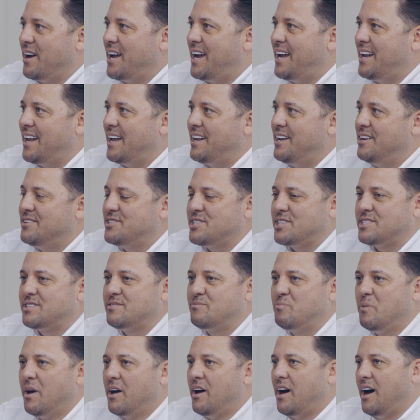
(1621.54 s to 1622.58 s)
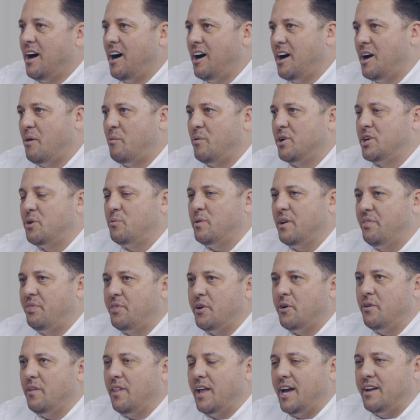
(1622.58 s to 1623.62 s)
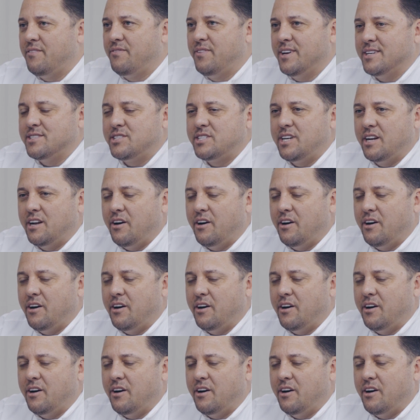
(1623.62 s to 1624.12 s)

right? Yeah. And you just, I wonder what their life is,